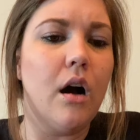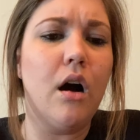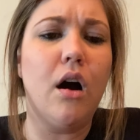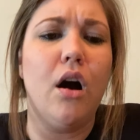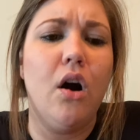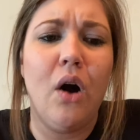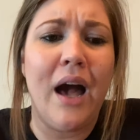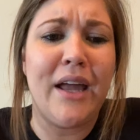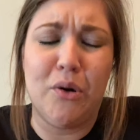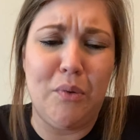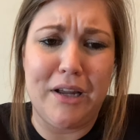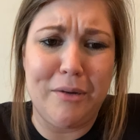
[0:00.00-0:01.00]
"Oh, I
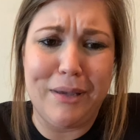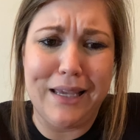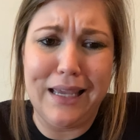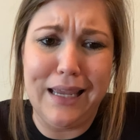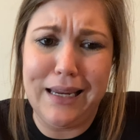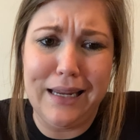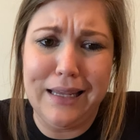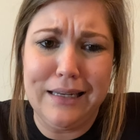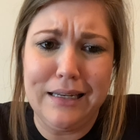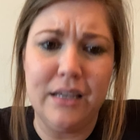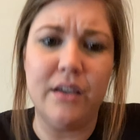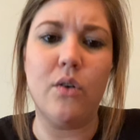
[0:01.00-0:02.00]
don't want to be
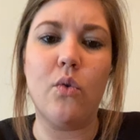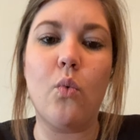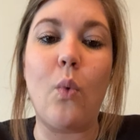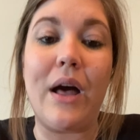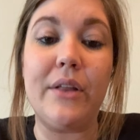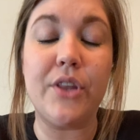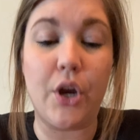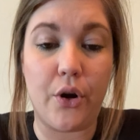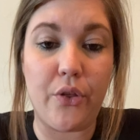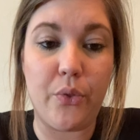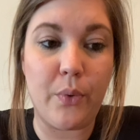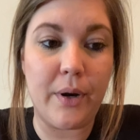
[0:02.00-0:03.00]
eaten," wailed the
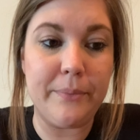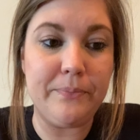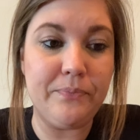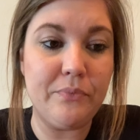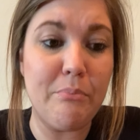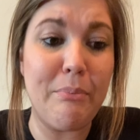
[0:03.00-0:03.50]
earthworm.